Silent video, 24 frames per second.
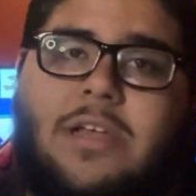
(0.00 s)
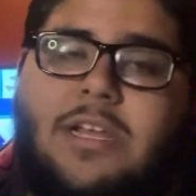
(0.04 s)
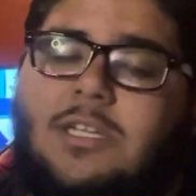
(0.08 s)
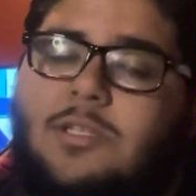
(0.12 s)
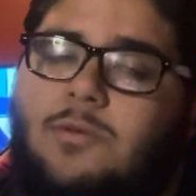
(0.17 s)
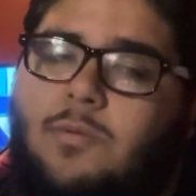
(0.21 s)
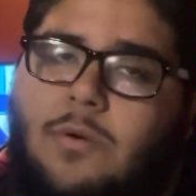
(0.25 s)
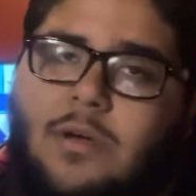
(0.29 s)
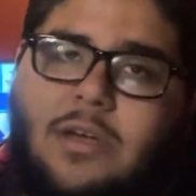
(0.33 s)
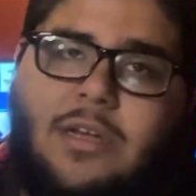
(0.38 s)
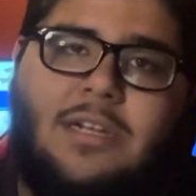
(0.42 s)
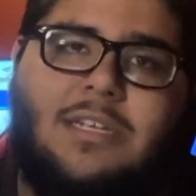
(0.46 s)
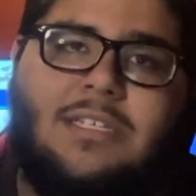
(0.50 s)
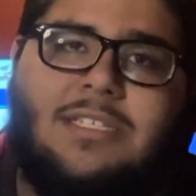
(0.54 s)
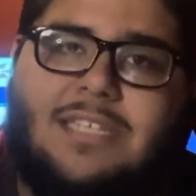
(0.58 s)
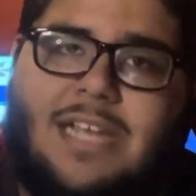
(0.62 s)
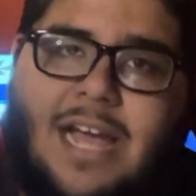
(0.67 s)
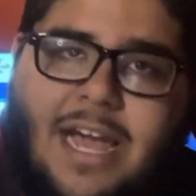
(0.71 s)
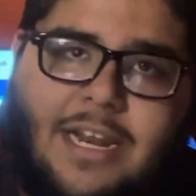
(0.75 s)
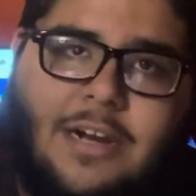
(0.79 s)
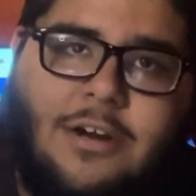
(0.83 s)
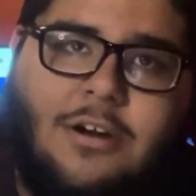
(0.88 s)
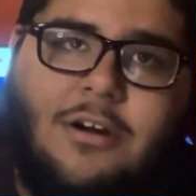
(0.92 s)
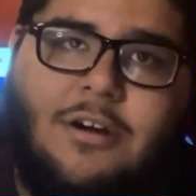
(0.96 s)
is willing to
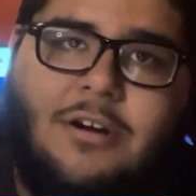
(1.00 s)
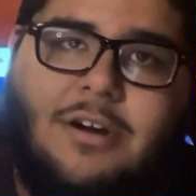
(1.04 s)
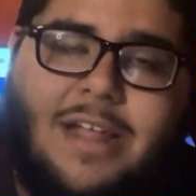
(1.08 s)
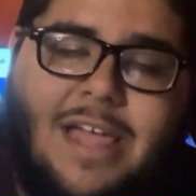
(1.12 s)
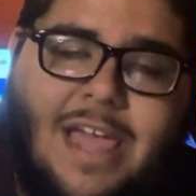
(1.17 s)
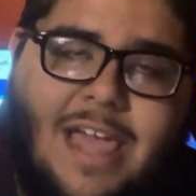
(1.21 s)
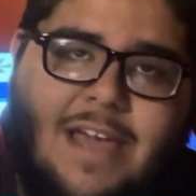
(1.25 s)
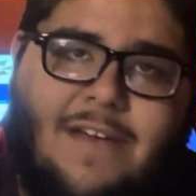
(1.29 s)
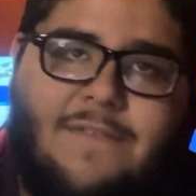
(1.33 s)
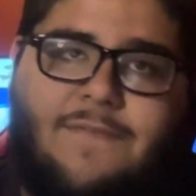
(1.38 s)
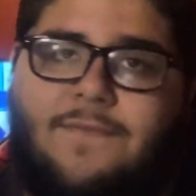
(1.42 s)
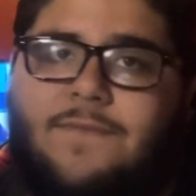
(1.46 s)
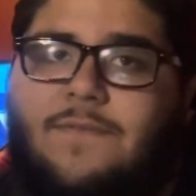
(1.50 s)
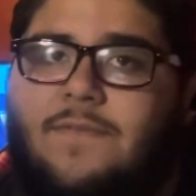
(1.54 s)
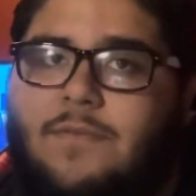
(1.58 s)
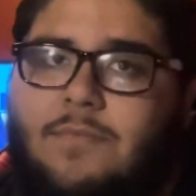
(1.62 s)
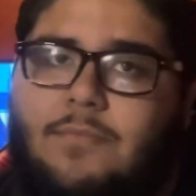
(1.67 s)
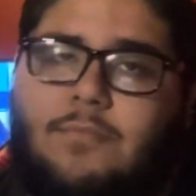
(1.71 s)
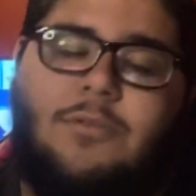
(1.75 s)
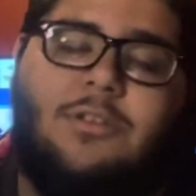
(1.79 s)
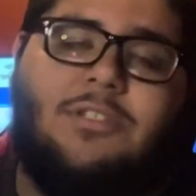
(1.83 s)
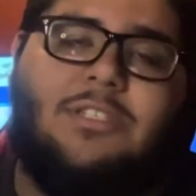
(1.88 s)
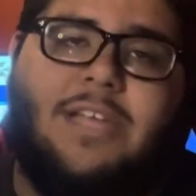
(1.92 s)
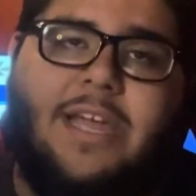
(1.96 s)
sign her if
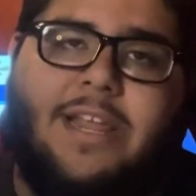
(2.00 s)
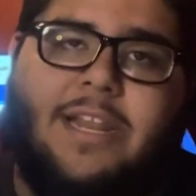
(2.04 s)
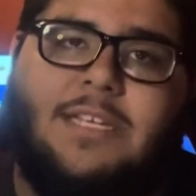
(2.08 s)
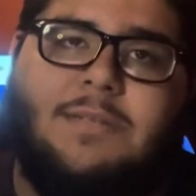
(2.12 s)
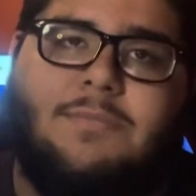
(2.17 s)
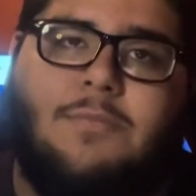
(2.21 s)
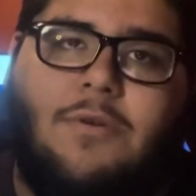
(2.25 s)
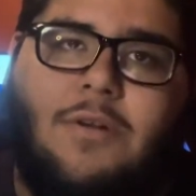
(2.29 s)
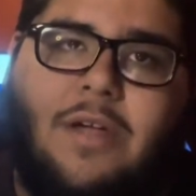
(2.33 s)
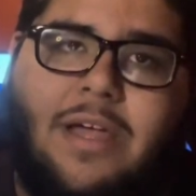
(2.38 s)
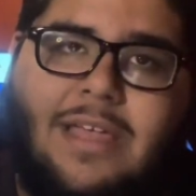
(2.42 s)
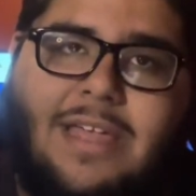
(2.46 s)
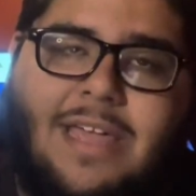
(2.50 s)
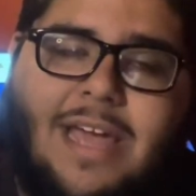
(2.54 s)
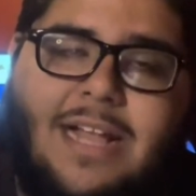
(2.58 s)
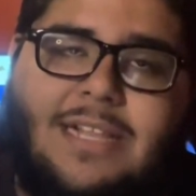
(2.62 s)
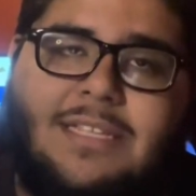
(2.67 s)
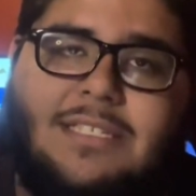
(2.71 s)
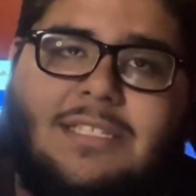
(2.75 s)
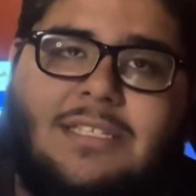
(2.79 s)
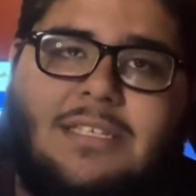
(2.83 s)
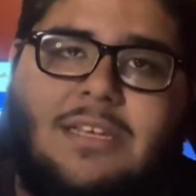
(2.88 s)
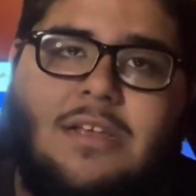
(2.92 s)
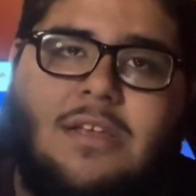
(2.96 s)
Mercedes Moné
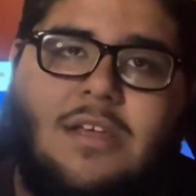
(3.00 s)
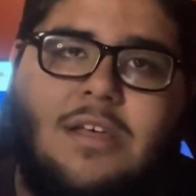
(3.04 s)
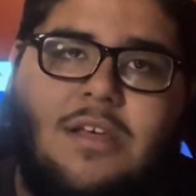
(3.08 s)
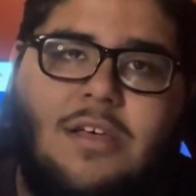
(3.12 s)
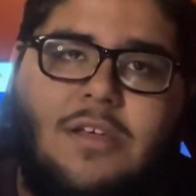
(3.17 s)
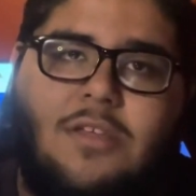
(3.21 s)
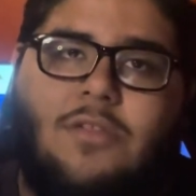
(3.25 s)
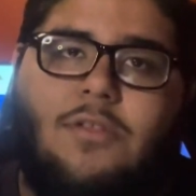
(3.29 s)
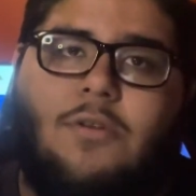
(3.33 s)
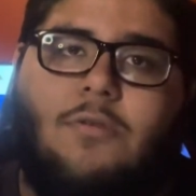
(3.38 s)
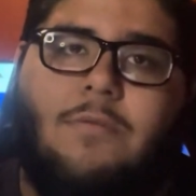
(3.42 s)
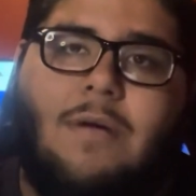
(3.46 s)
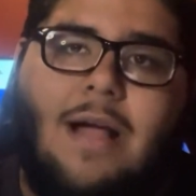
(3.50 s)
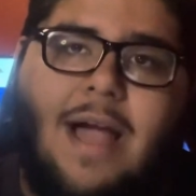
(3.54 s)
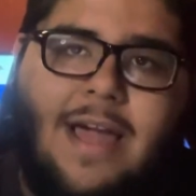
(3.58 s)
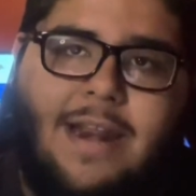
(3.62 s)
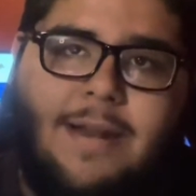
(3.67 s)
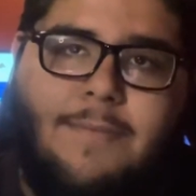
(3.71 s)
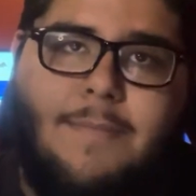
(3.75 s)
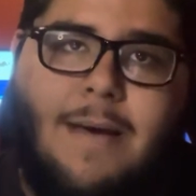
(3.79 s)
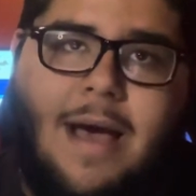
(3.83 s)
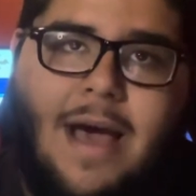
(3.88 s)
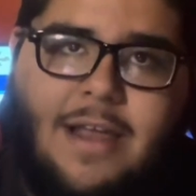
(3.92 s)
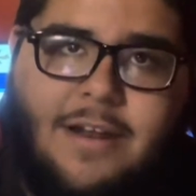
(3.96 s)
gets the right
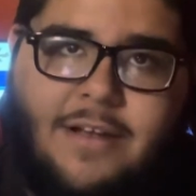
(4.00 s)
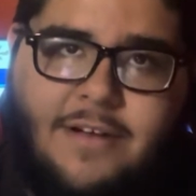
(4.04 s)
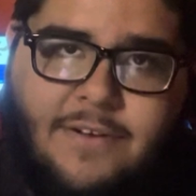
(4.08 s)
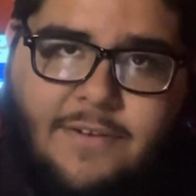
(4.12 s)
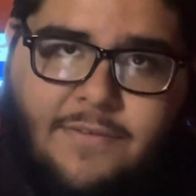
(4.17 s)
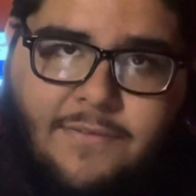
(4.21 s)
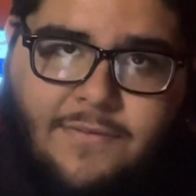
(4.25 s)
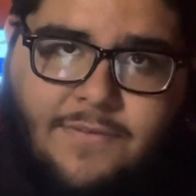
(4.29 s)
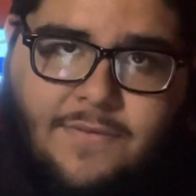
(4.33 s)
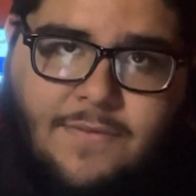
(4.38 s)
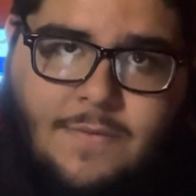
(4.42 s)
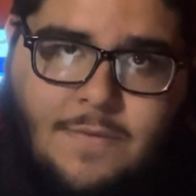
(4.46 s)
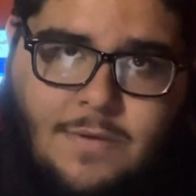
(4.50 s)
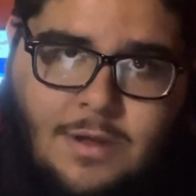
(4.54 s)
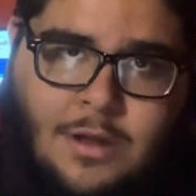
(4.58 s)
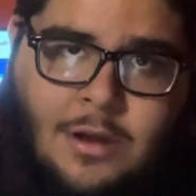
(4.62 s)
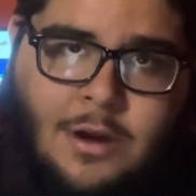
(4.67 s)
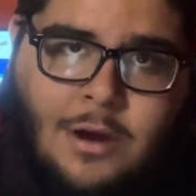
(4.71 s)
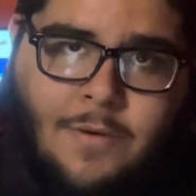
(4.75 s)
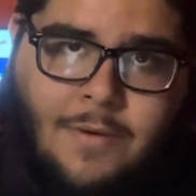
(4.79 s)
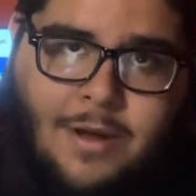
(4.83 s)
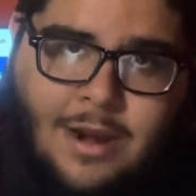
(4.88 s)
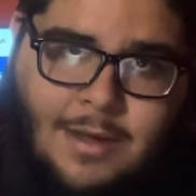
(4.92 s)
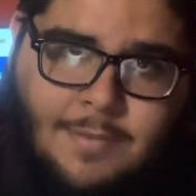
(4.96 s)
amount of, you
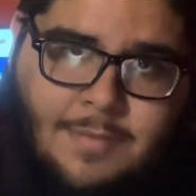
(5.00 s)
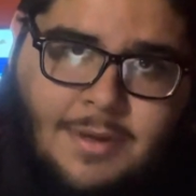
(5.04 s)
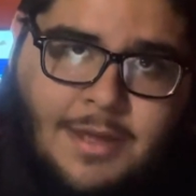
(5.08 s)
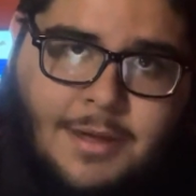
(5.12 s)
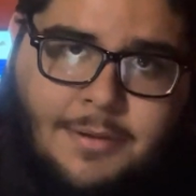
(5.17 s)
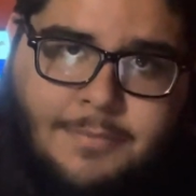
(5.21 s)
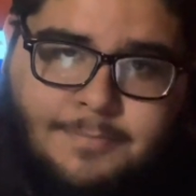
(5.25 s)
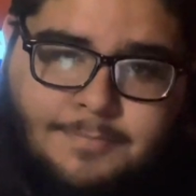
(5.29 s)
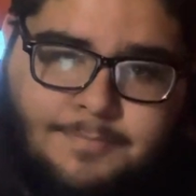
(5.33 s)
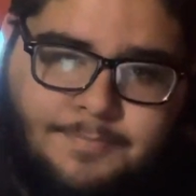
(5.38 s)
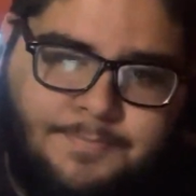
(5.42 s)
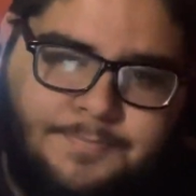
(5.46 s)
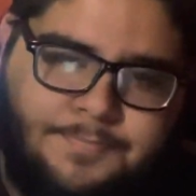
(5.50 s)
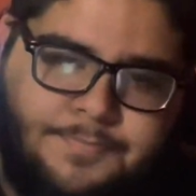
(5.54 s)
know what I mean.